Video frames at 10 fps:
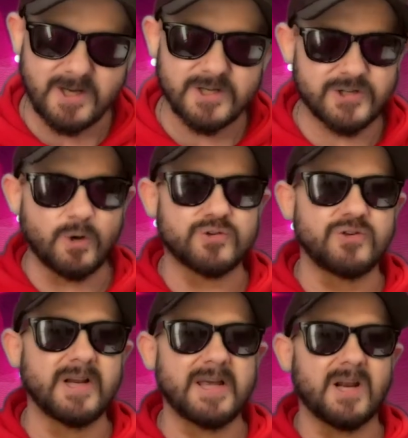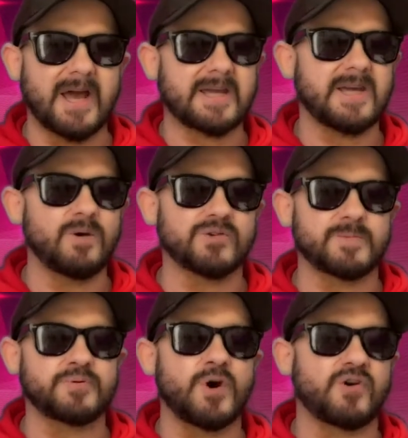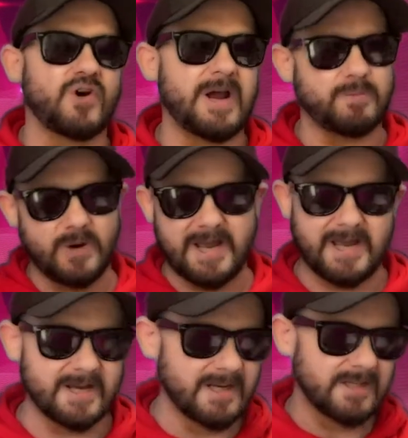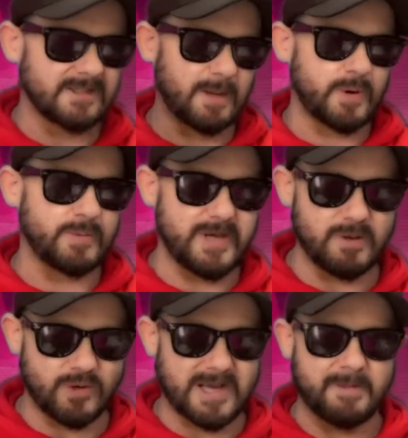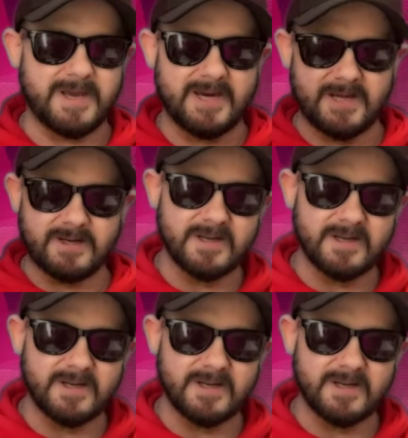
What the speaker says: So it was really like, it was a program where WWE would come in